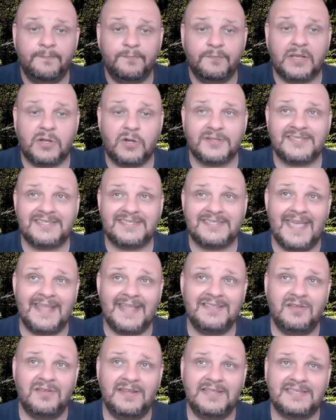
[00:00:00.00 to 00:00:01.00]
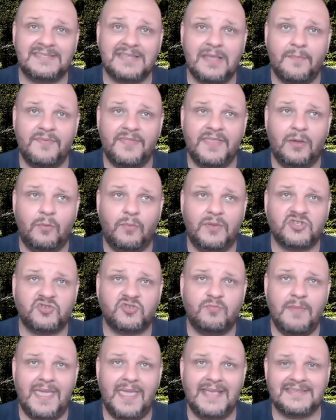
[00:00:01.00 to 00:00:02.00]
Because Saturn is something
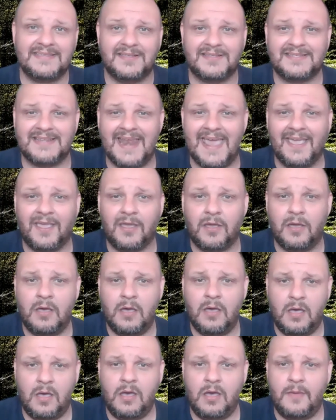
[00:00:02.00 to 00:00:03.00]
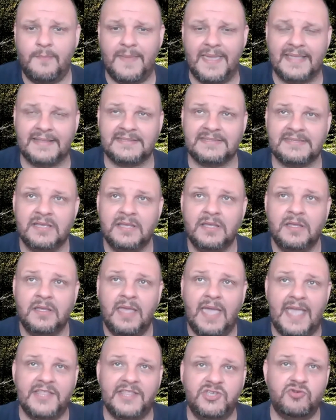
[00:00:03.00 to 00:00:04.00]
which makes us like a hermit,
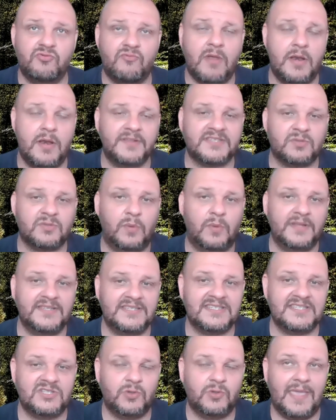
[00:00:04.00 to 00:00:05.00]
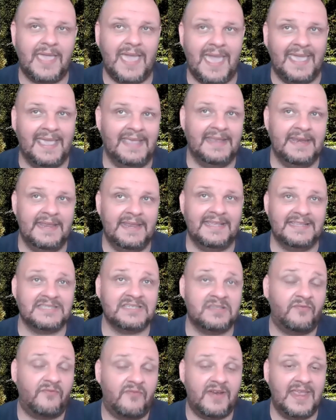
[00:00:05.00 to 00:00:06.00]
and Uranus wants to gain
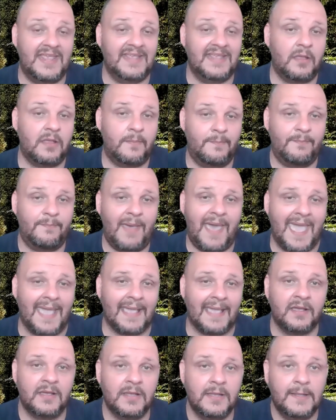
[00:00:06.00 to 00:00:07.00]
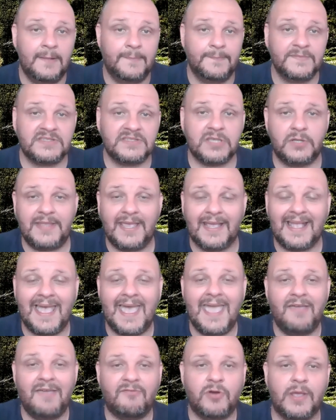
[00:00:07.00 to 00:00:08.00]
its freedom back. So that
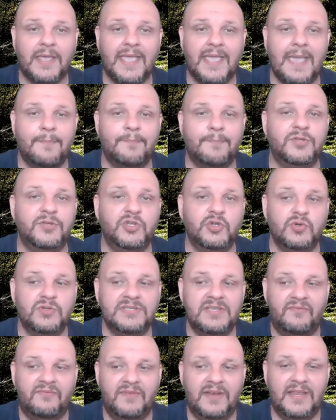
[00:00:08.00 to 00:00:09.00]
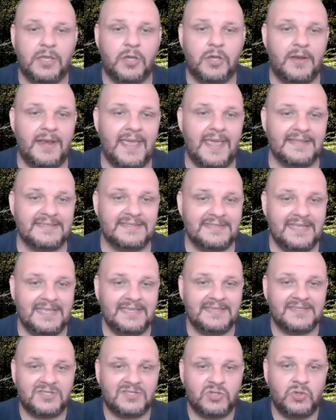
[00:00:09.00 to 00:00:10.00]
Chiron again beautifully connects
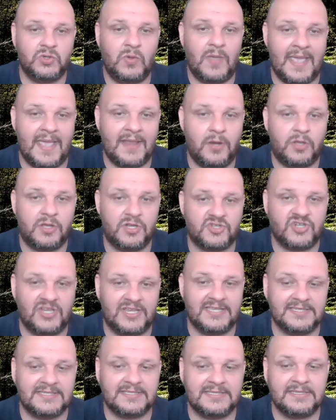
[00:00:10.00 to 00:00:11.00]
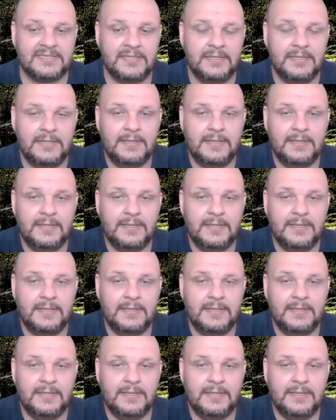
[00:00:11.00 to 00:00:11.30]
these two energies.